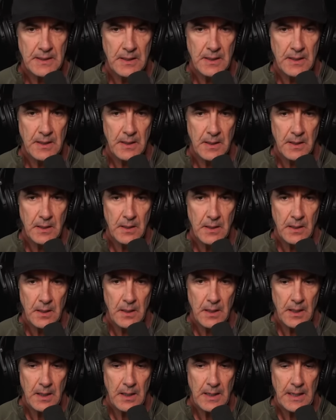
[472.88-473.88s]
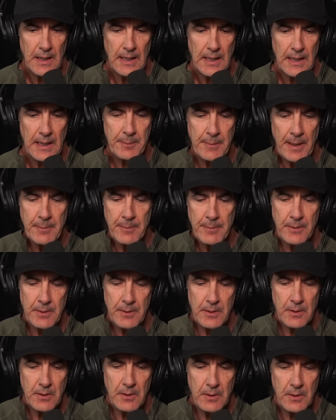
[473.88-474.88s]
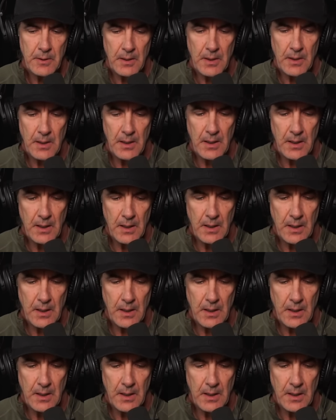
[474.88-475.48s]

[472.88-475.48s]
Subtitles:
How it should have been handled.